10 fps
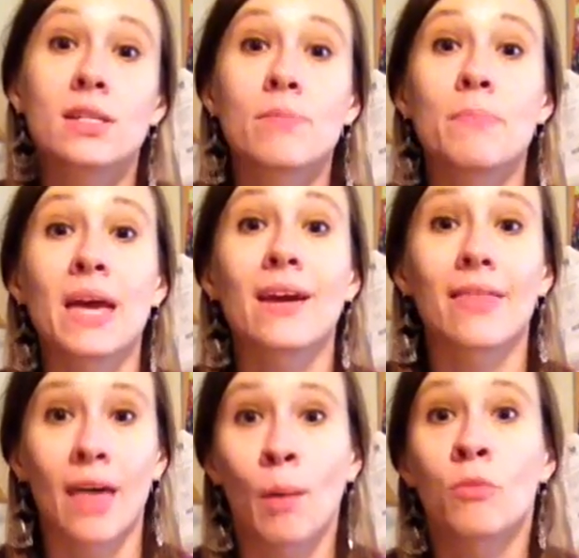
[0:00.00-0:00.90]
to
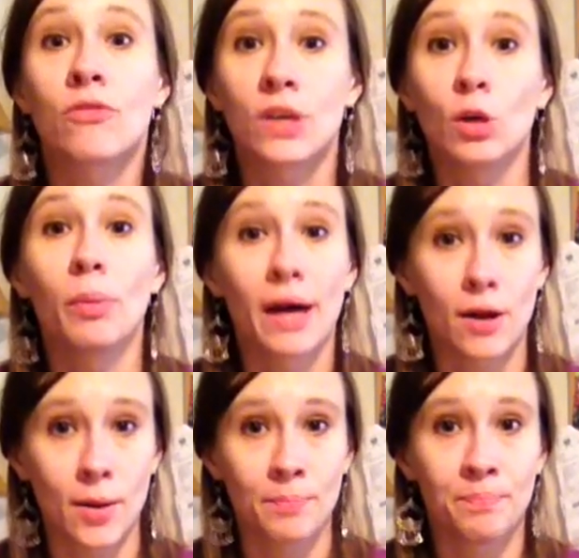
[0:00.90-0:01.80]
make them feel
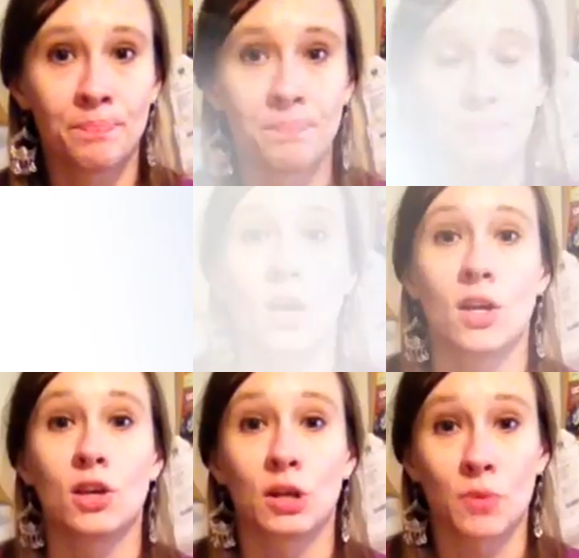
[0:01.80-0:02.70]
better?
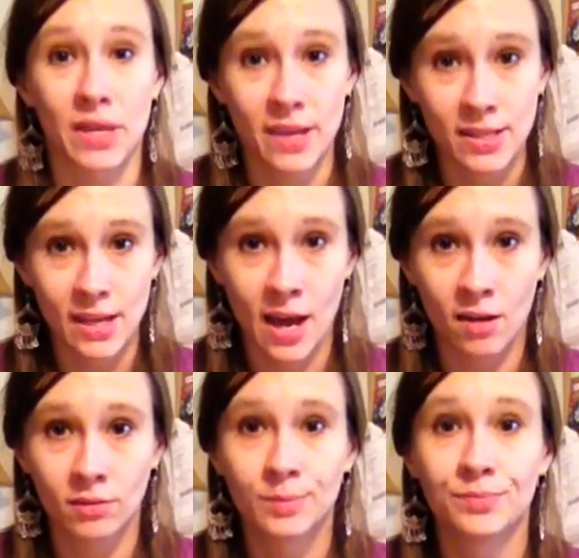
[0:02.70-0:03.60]
You're going to write that
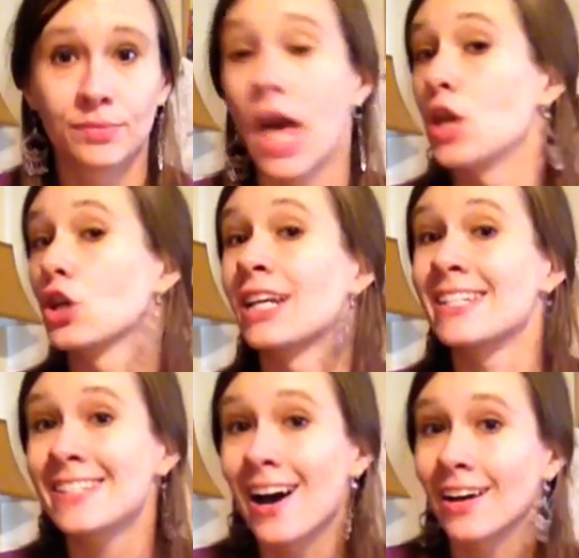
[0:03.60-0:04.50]
down, and you're going
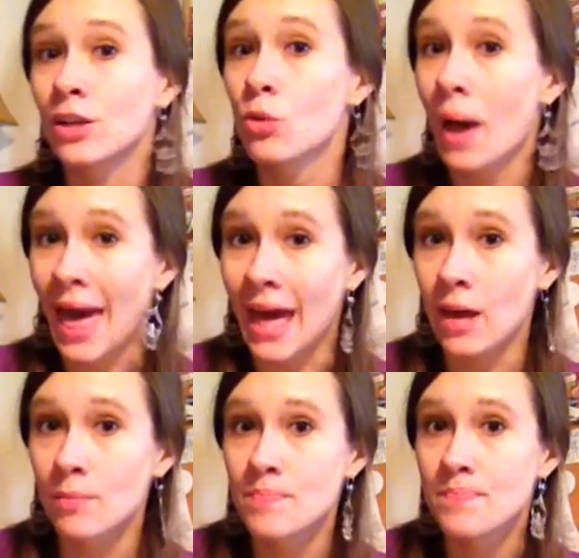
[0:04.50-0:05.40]
to tuck it
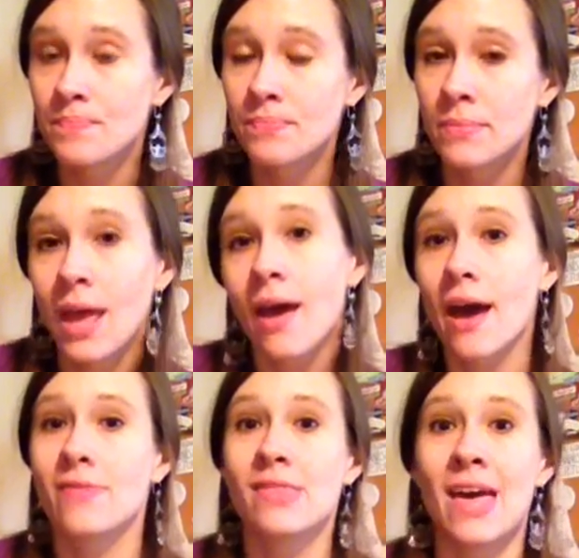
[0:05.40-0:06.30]
away.
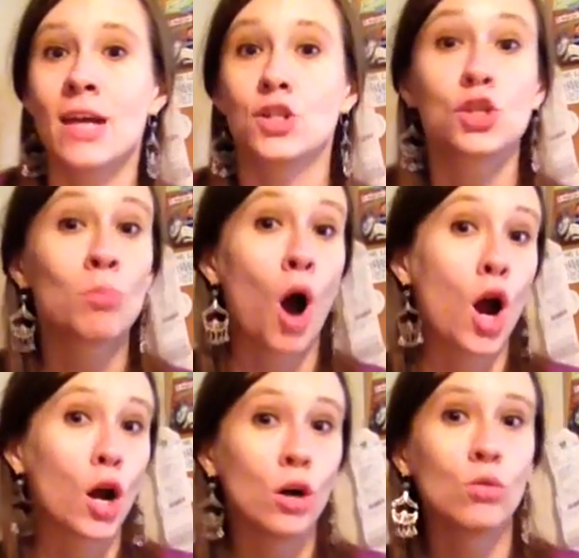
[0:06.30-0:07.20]
And then
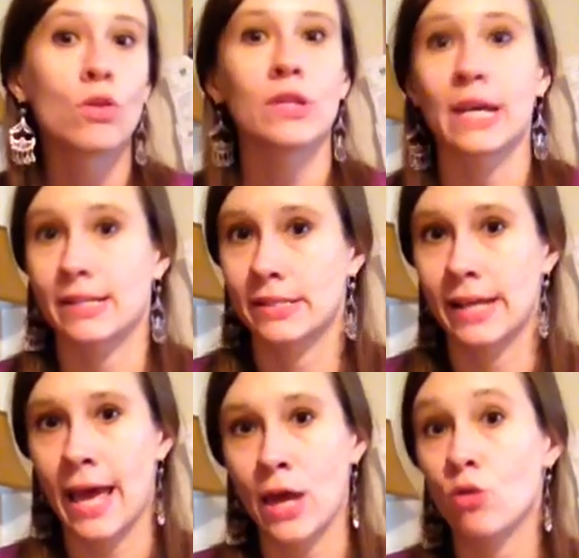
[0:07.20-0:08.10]
tomorrow or the next
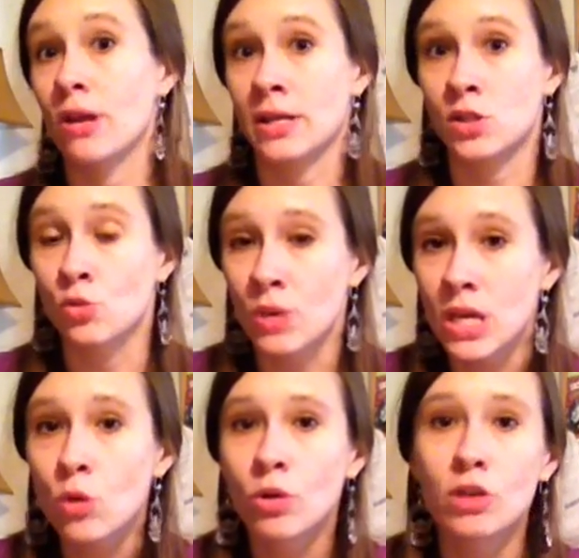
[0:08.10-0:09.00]
day or next
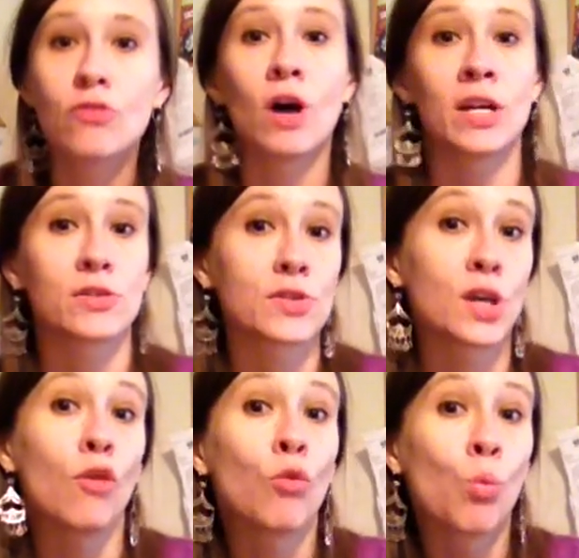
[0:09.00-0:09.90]
week, when you find
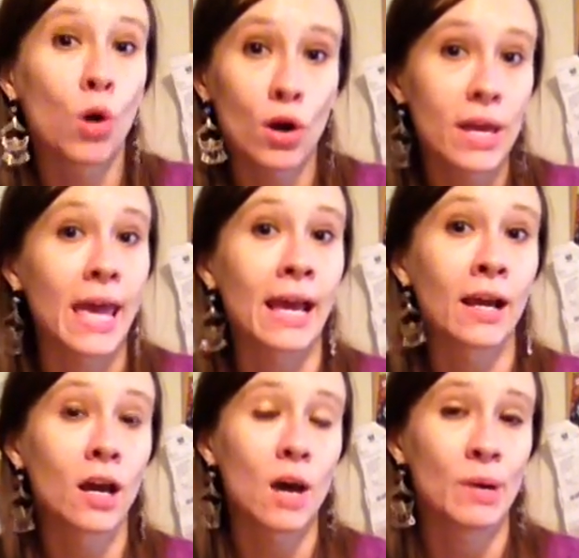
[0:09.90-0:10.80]
yourself
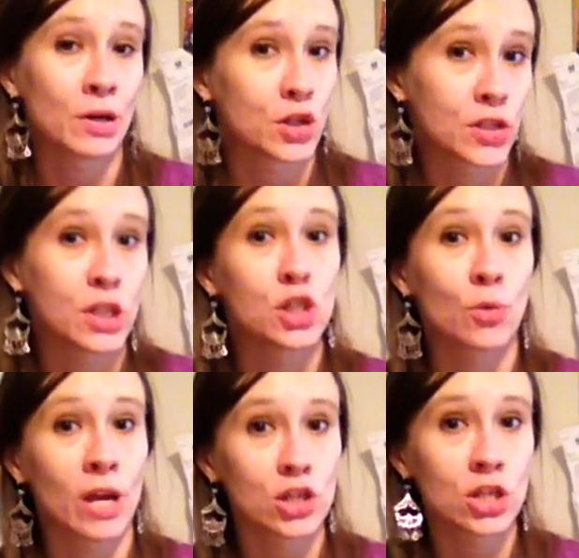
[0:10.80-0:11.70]
worrying about your
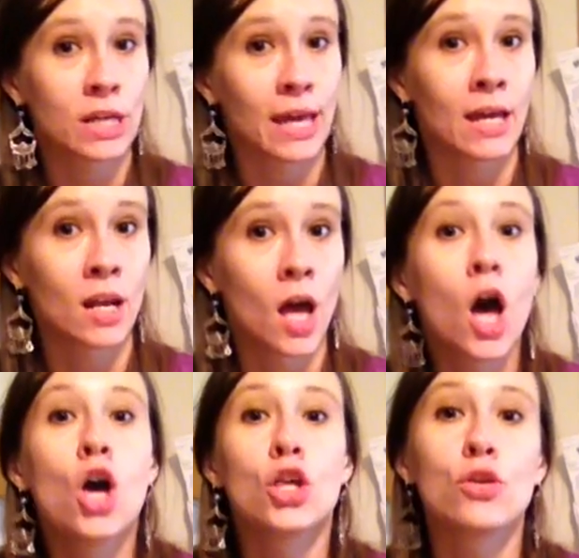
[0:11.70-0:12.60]
situation again,
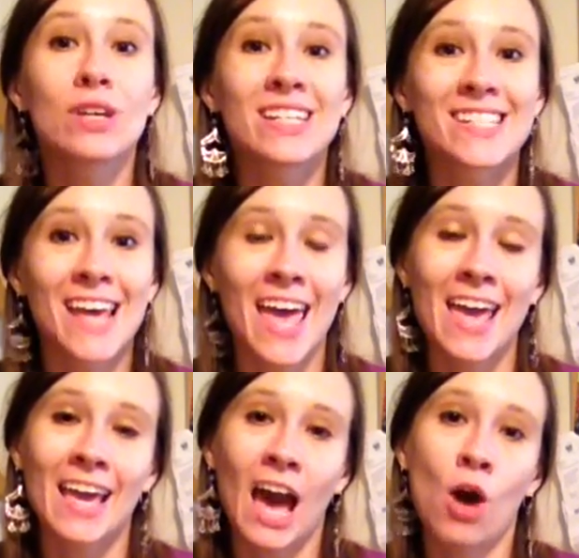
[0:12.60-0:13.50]
you can
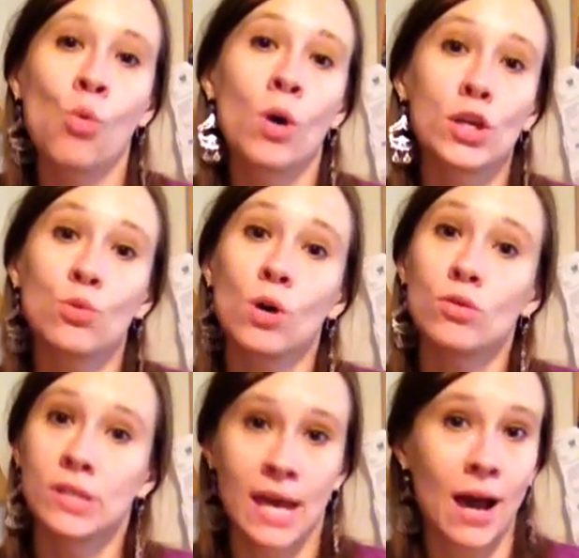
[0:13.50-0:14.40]
take out what you
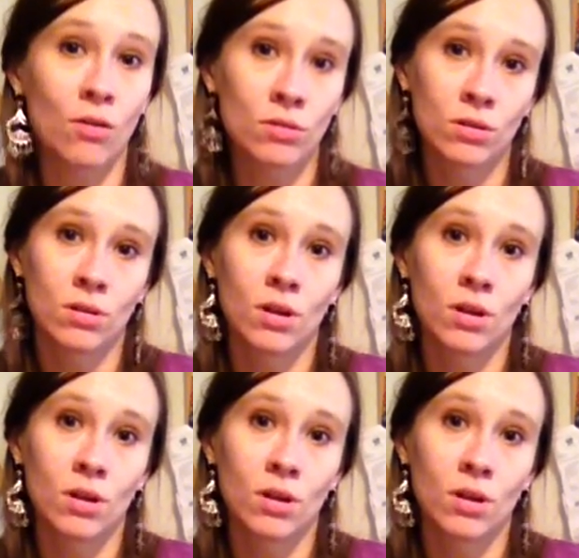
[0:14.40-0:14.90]
wrote down